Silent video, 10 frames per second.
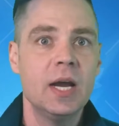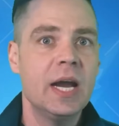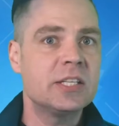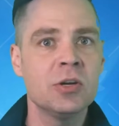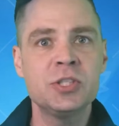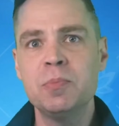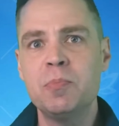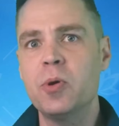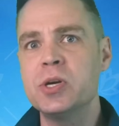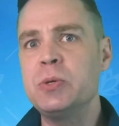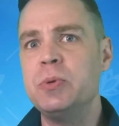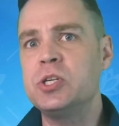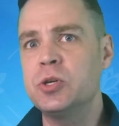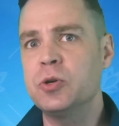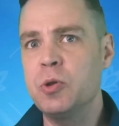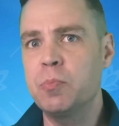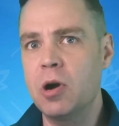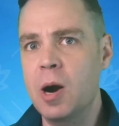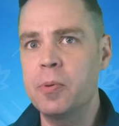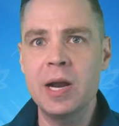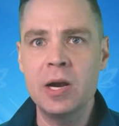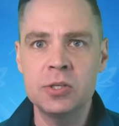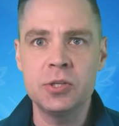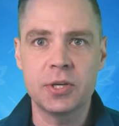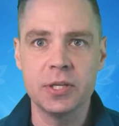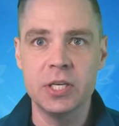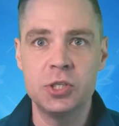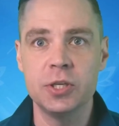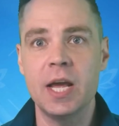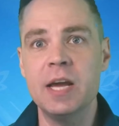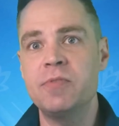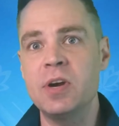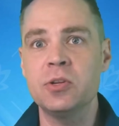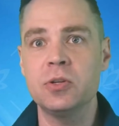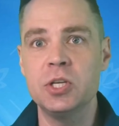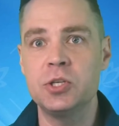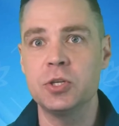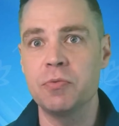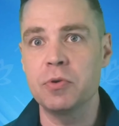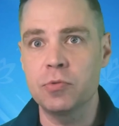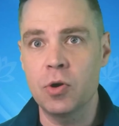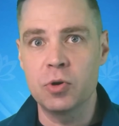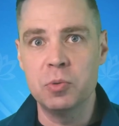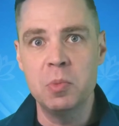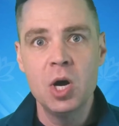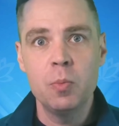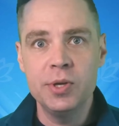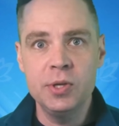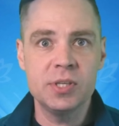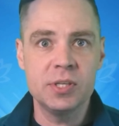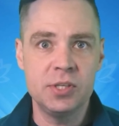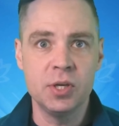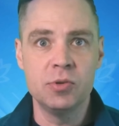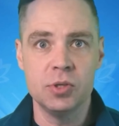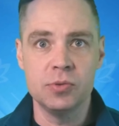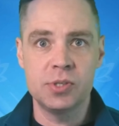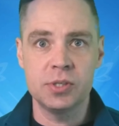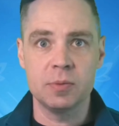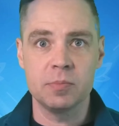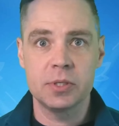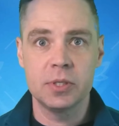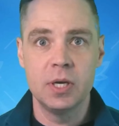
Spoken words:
It's also important to ensure the proper air circulation and ventilation of the grow room when using CO2 systems.